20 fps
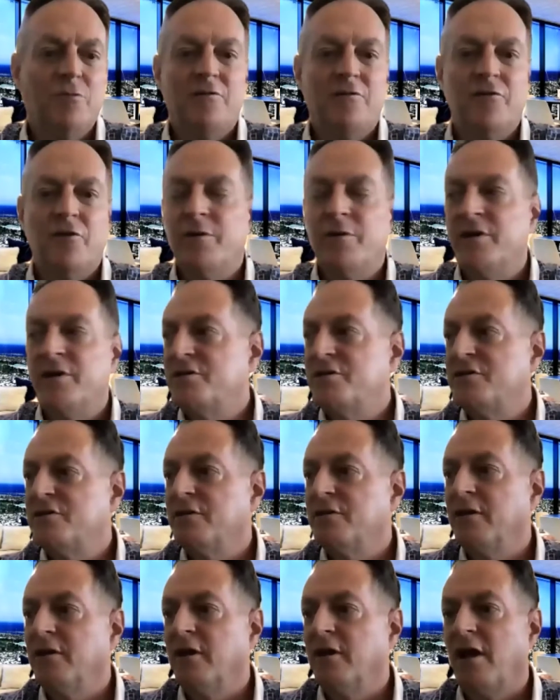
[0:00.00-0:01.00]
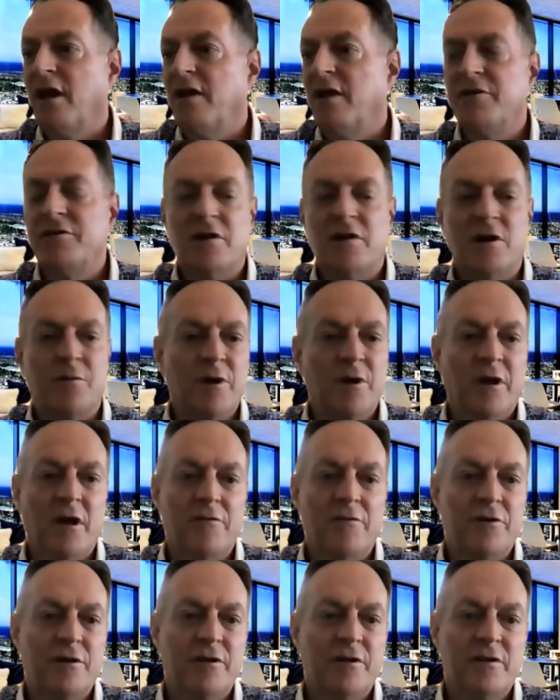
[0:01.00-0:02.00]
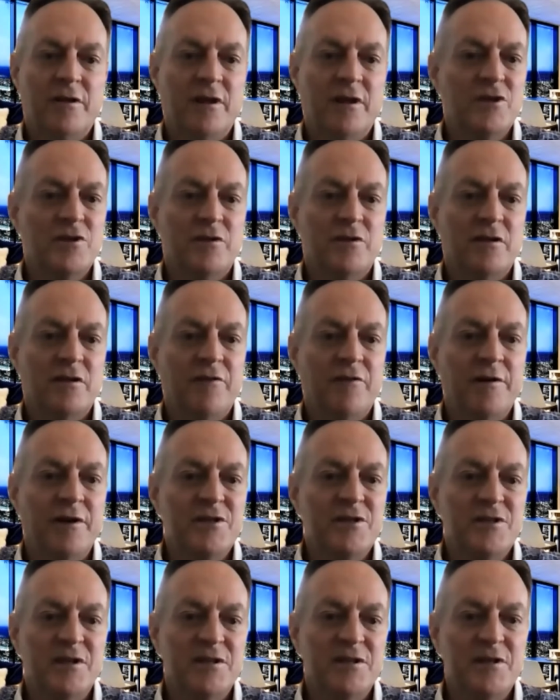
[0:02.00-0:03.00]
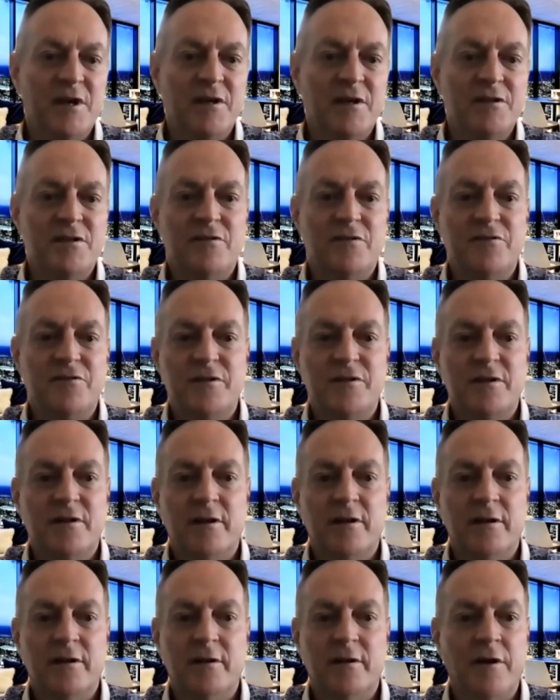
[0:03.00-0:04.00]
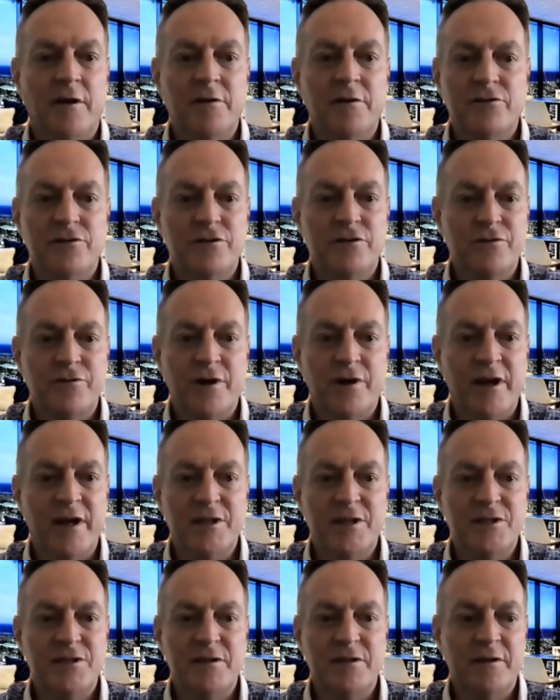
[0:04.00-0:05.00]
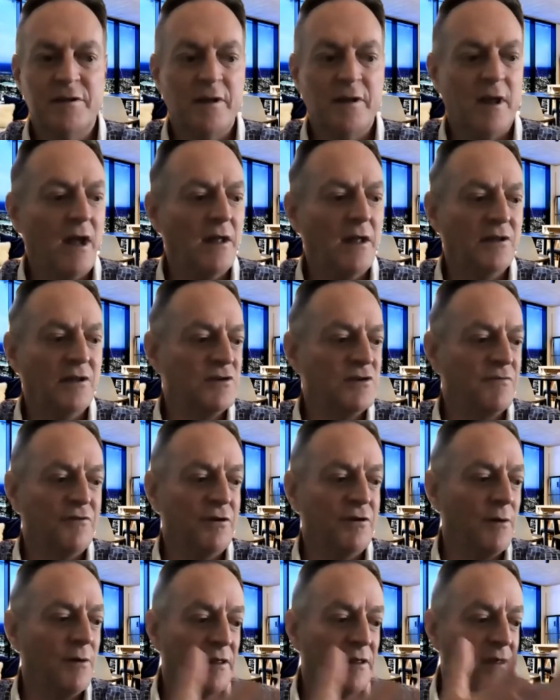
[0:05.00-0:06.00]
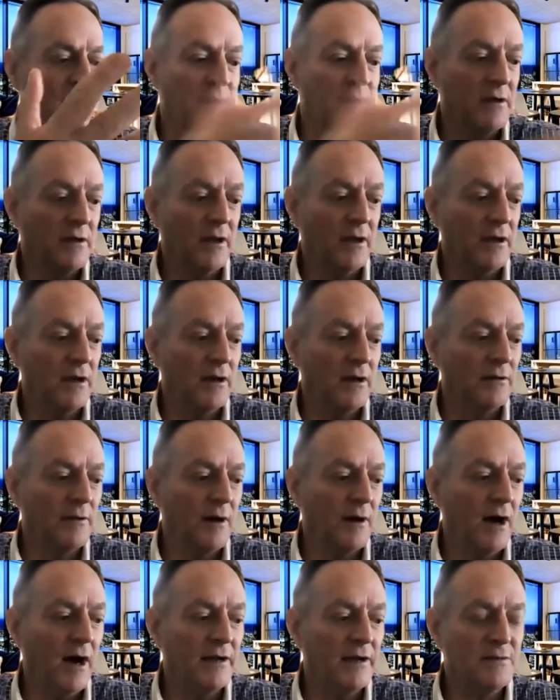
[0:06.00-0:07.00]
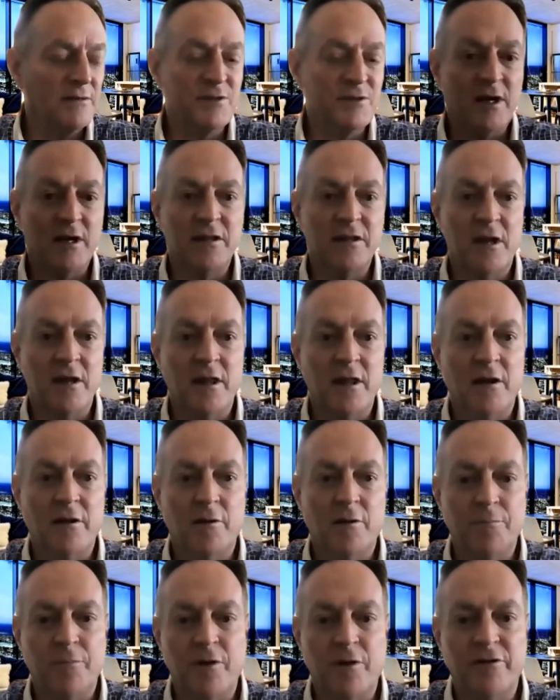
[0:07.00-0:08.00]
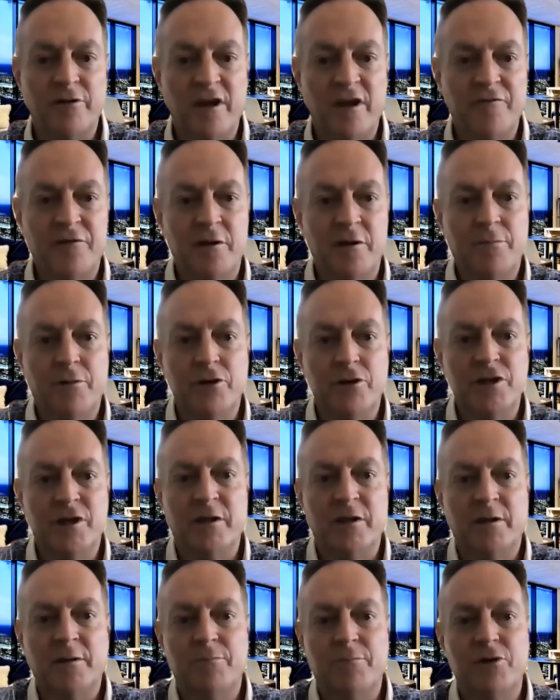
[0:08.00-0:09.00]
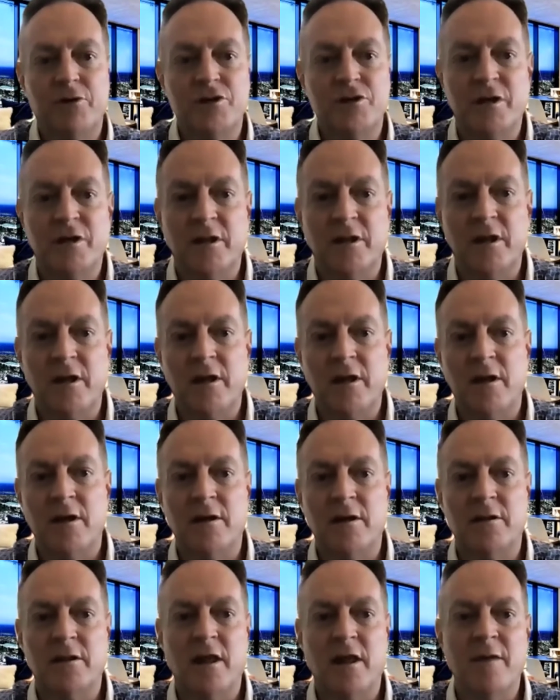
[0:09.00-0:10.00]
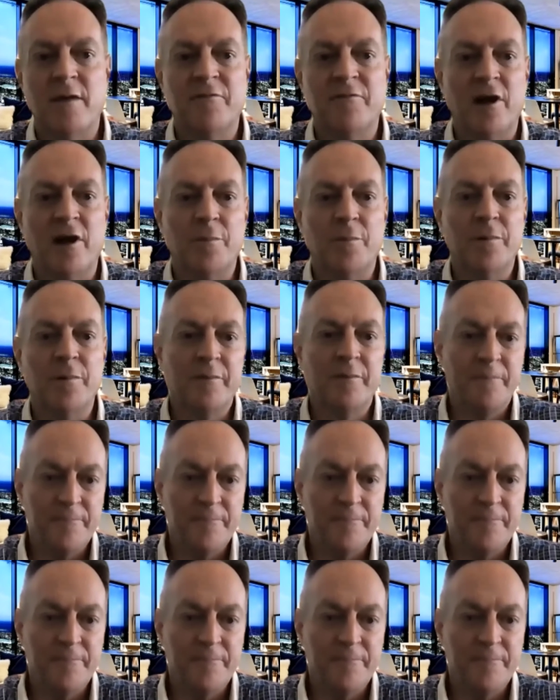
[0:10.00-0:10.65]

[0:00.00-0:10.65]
we've always, every time we cover it, there's the various incentives, low interest rates, and there's a few other, you know, items out there that are definitely pushing the envelope.